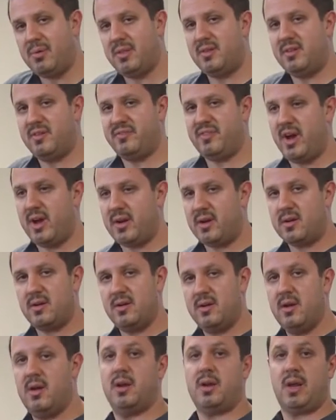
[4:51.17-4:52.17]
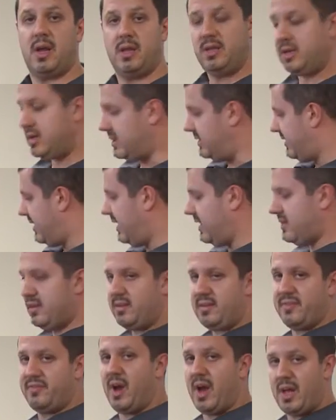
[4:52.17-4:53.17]
of the divider. Again, you can take the
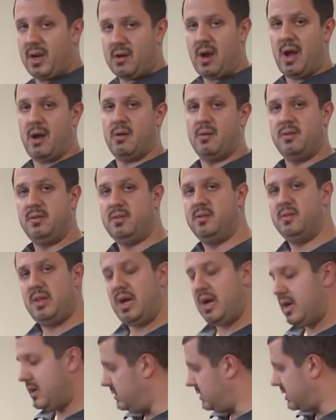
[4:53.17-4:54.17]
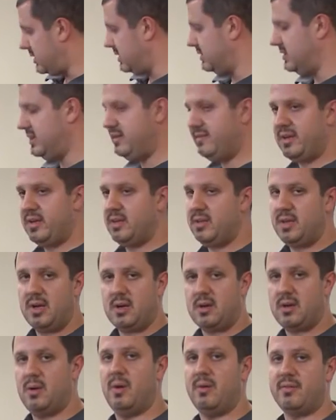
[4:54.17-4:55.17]
divider out and do that. You can leave it in
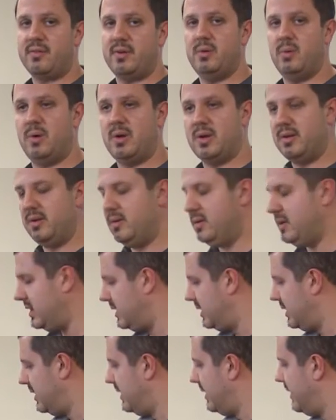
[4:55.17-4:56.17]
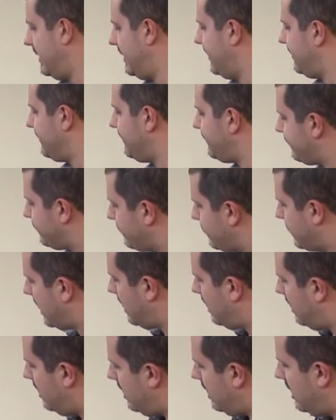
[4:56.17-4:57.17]
there, however you want to do it.
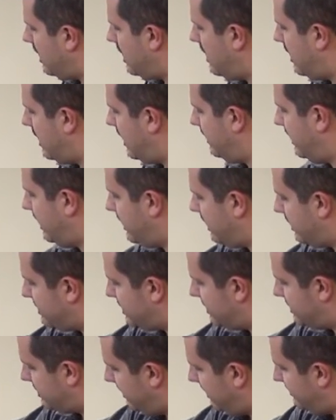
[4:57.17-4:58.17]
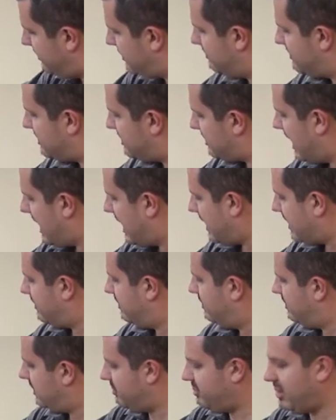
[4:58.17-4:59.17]
And then you just leave some
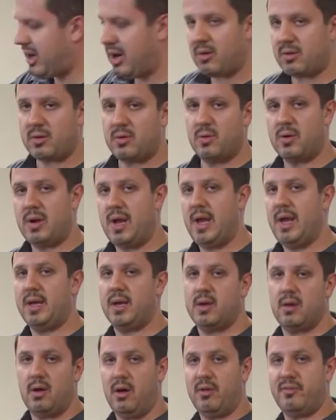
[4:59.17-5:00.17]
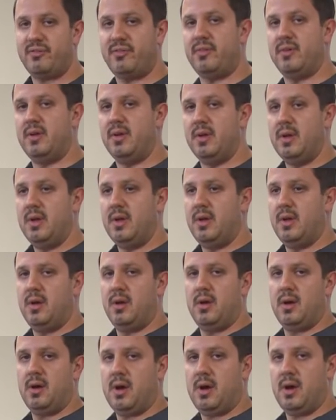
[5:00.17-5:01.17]
slack with the power cord hanging off.
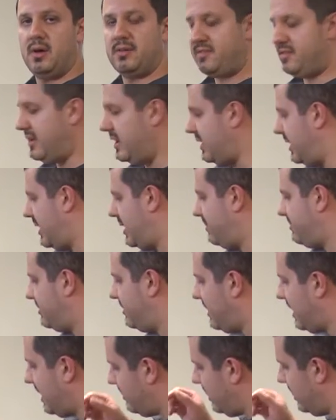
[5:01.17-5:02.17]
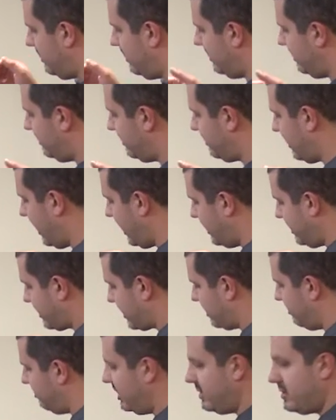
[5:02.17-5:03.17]
set it up so that way when you slide your
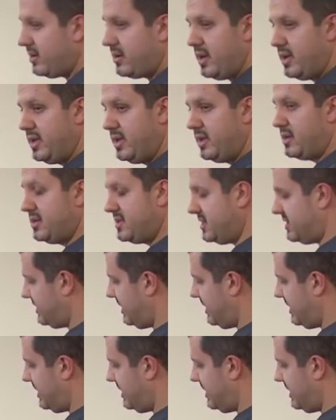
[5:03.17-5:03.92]
computer in, you can just